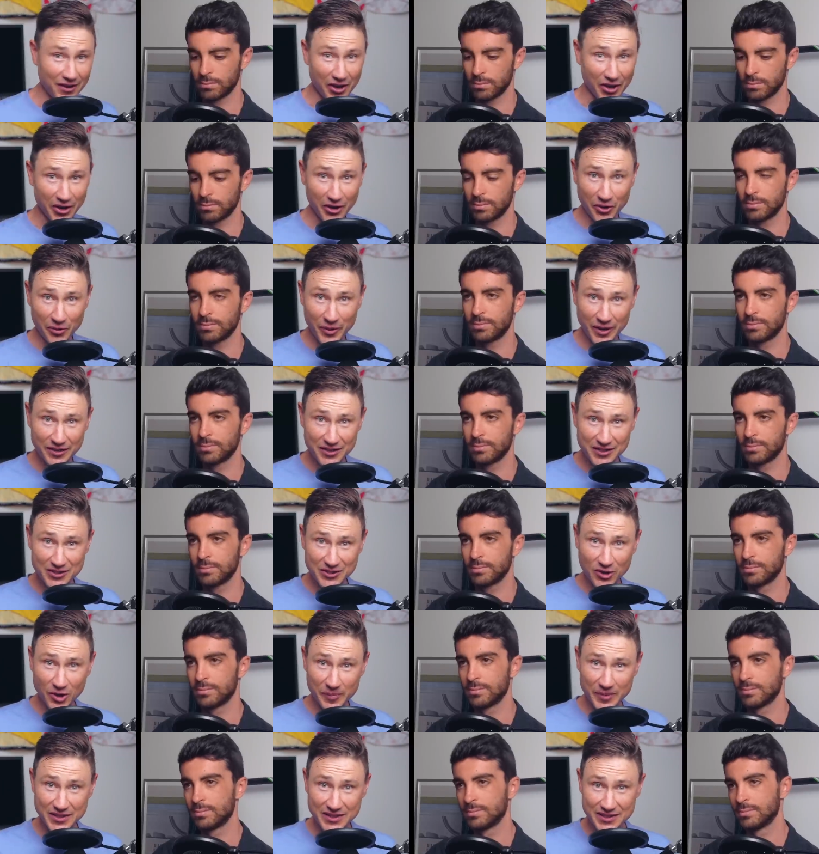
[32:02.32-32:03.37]
Speaker 1: I don't know where this
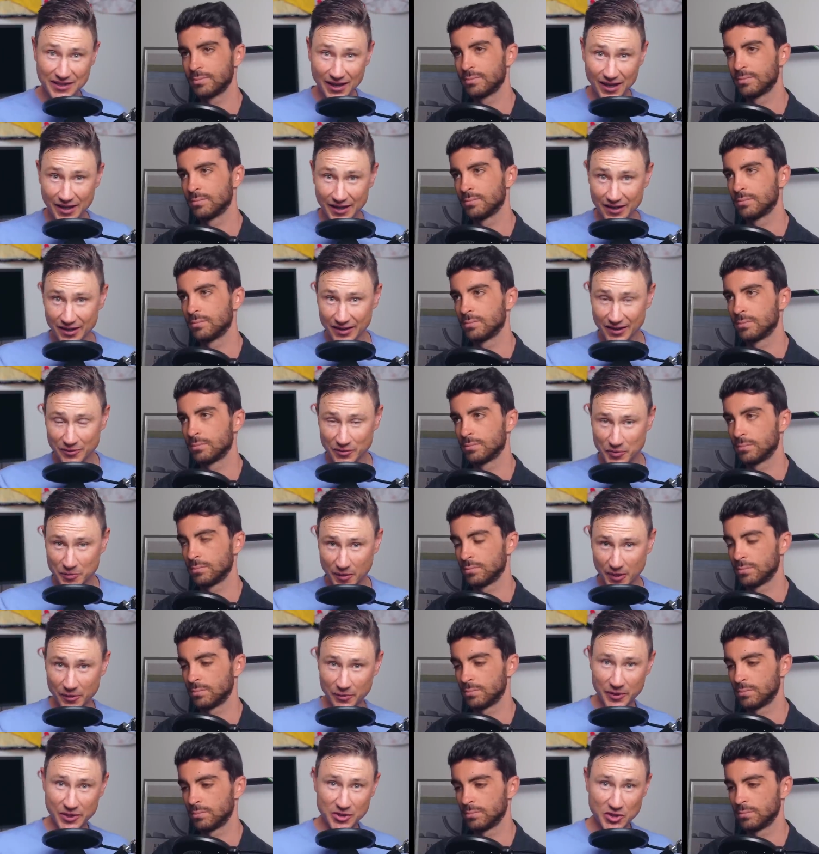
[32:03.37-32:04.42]
topic started. I think it was
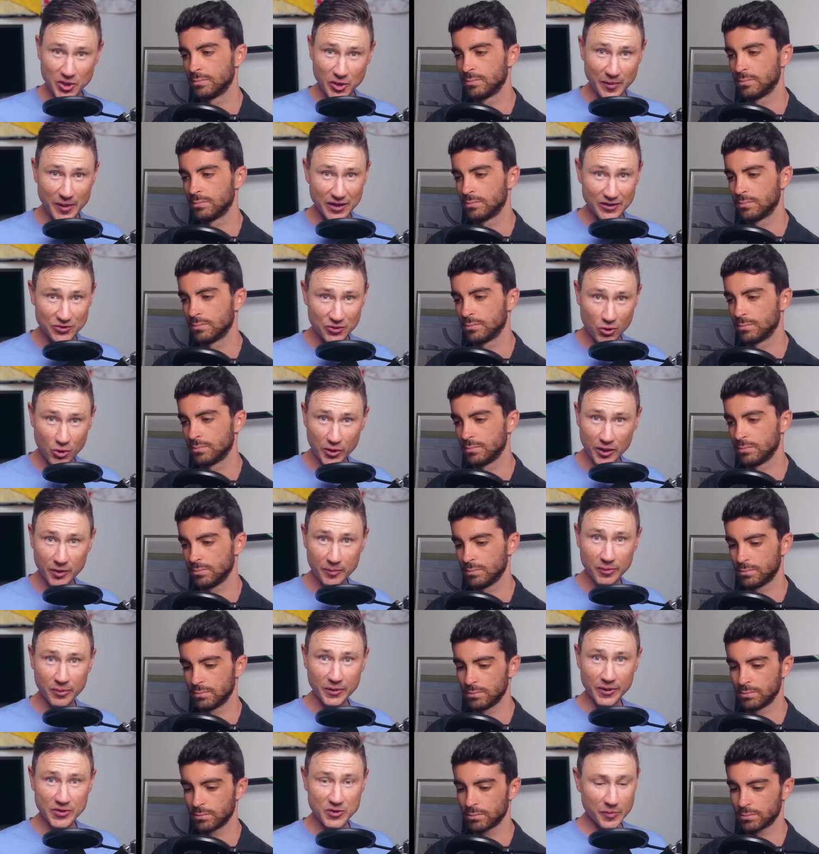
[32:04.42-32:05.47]
me whinging about
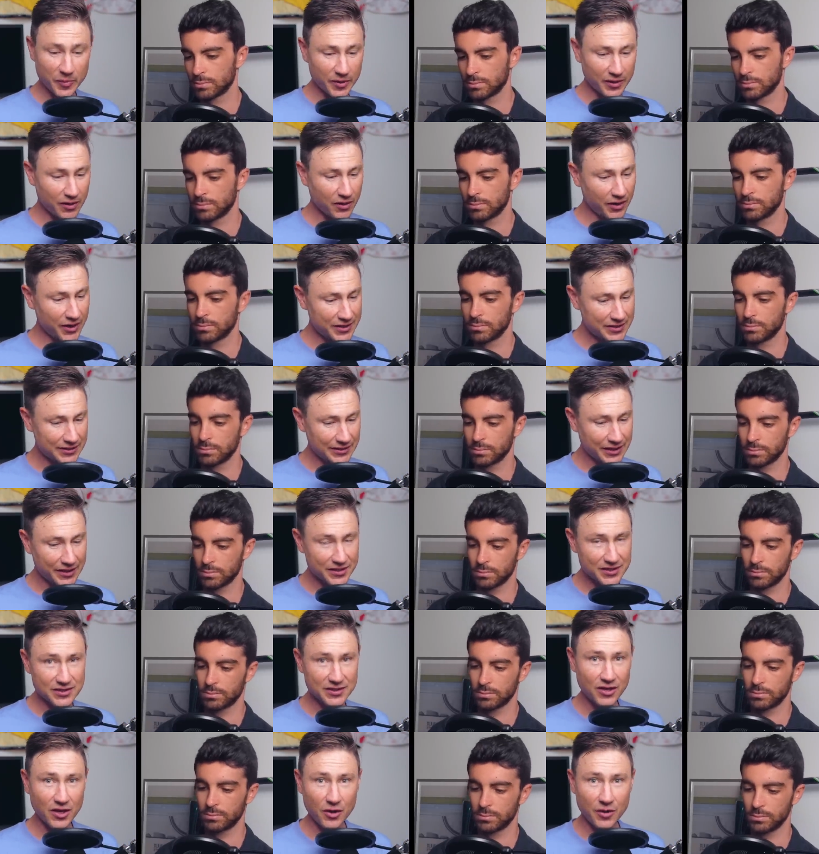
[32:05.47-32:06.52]
talking points, but guys, let
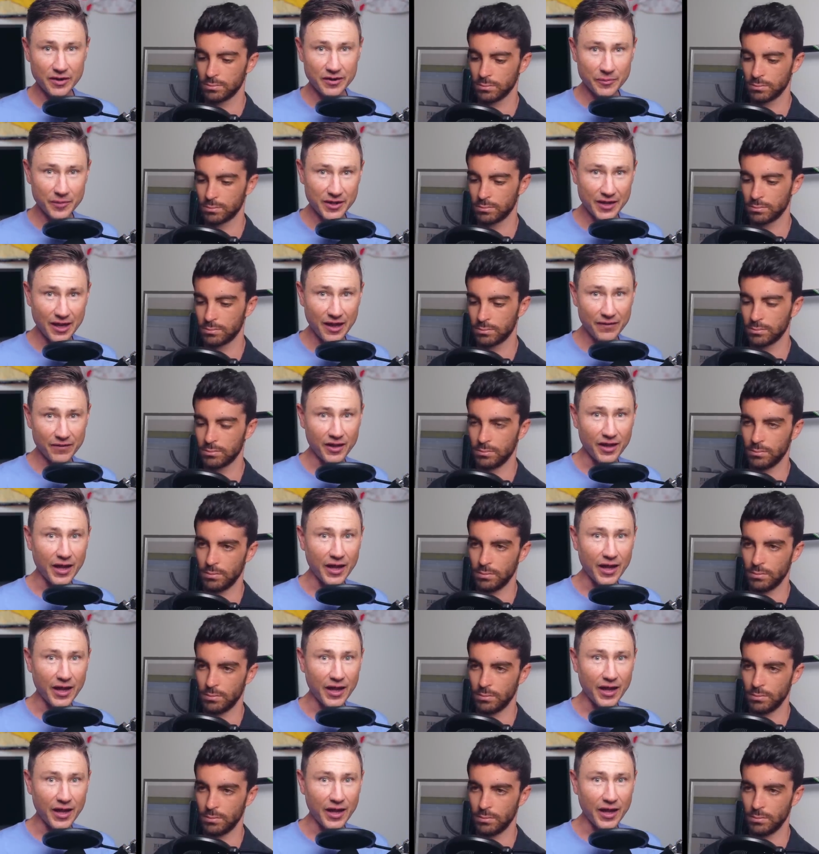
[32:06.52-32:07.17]
us know. I think we covered a